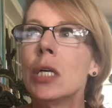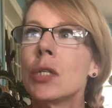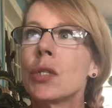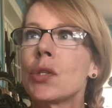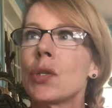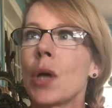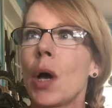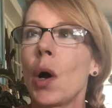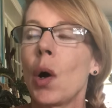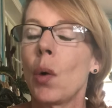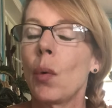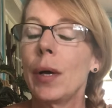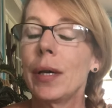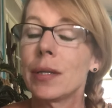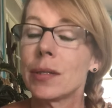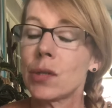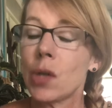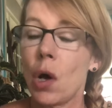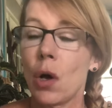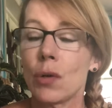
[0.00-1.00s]
So it
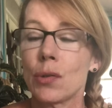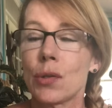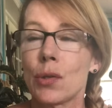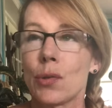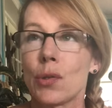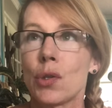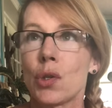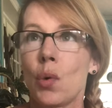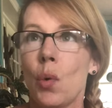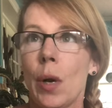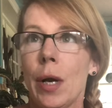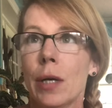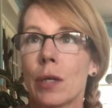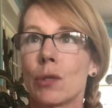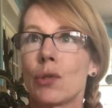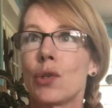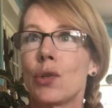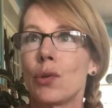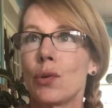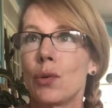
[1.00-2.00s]
is also square
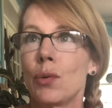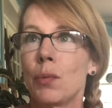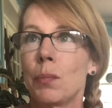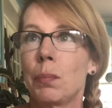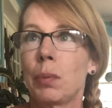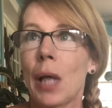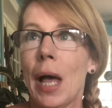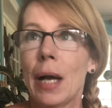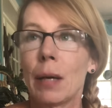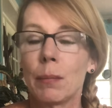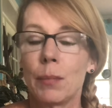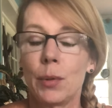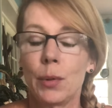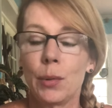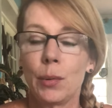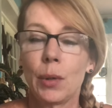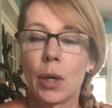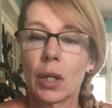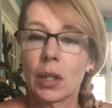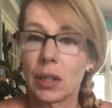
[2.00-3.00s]
to Black
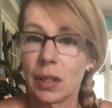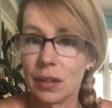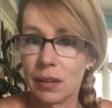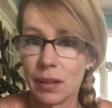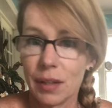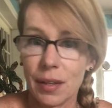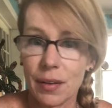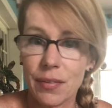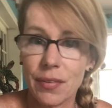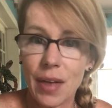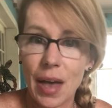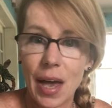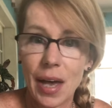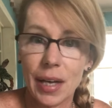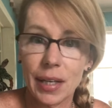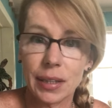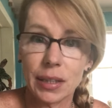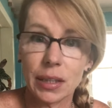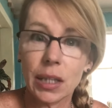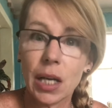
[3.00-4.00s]
Moon Lilith
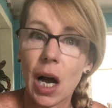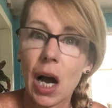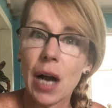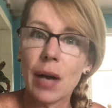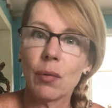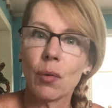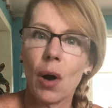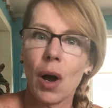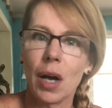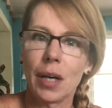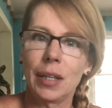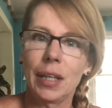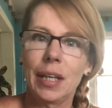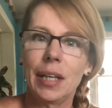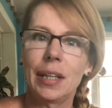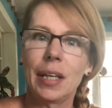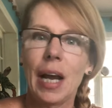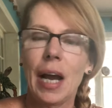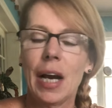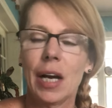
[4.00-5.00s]
and Chiron
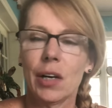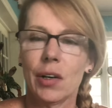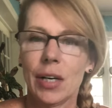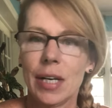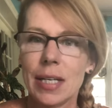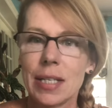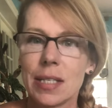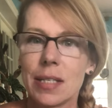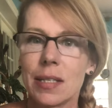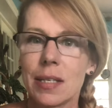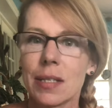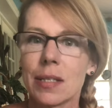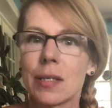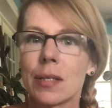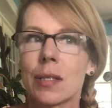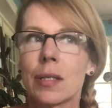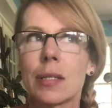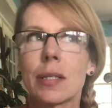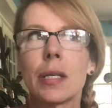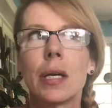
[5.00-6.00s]
in Aries. This
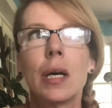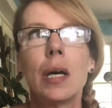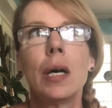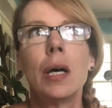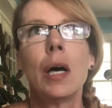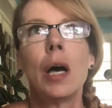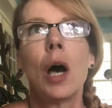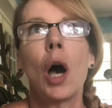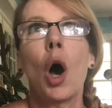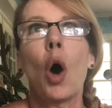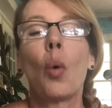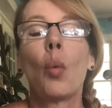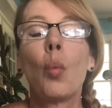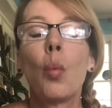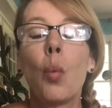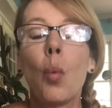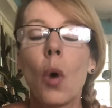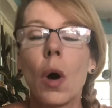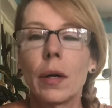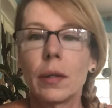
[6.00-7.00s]
is a
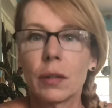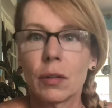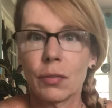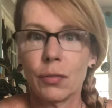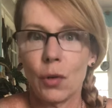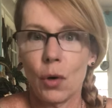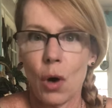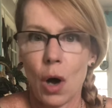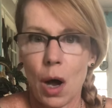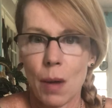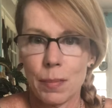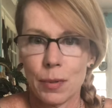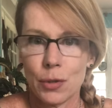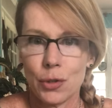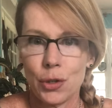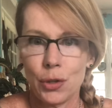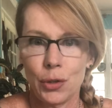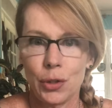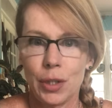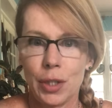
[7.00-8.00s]
wonderful
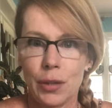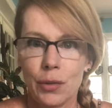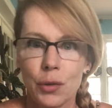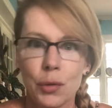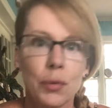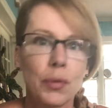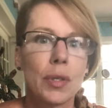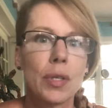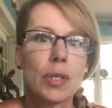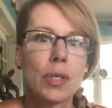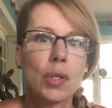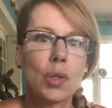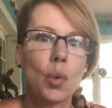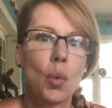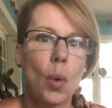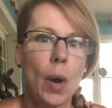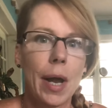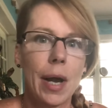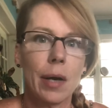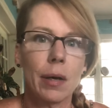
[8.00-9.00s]
opportunity through this
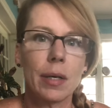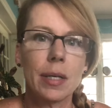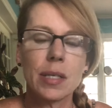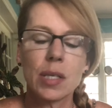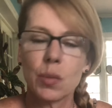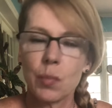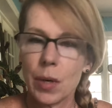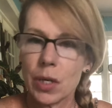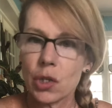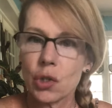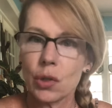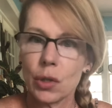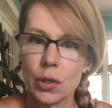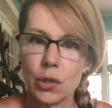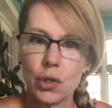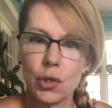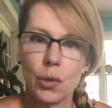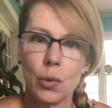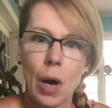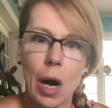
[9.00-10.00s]
square, especially
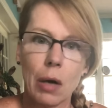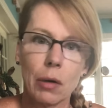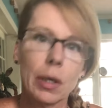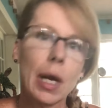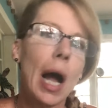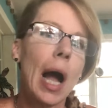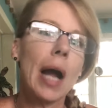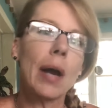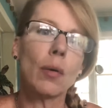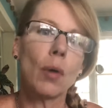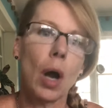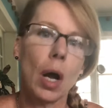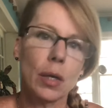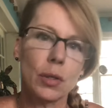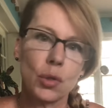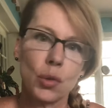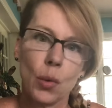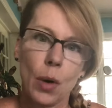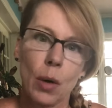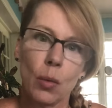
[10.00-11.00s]
to our Chiron,
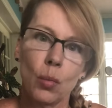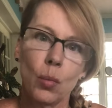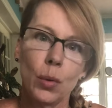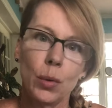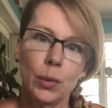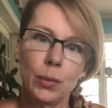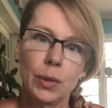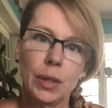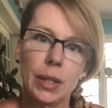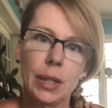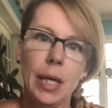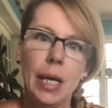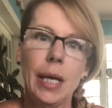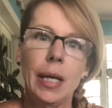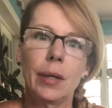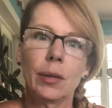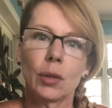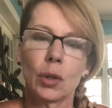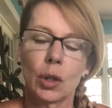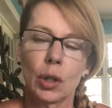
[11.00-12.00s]
to our wounded
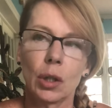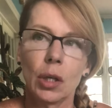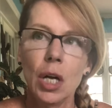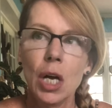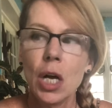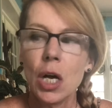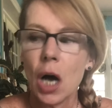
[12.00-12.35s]
healer,